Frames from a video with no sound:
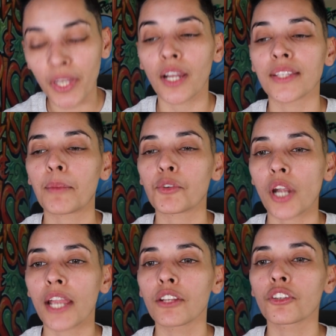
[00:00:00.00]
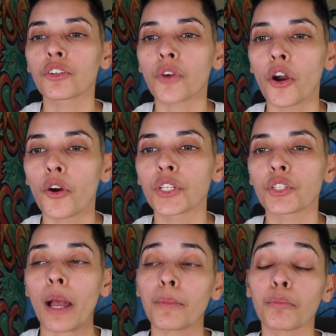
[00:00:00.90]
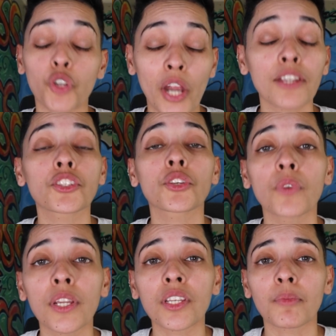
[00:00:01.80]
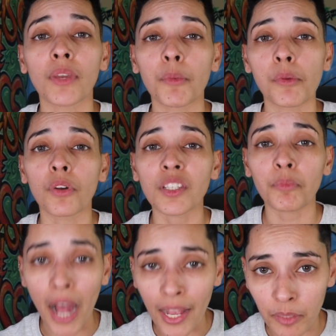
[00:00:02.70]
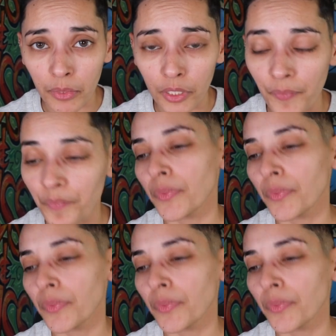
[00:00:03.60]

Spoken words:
because I'm trying to grow and I'm trying to reach as many people as possible.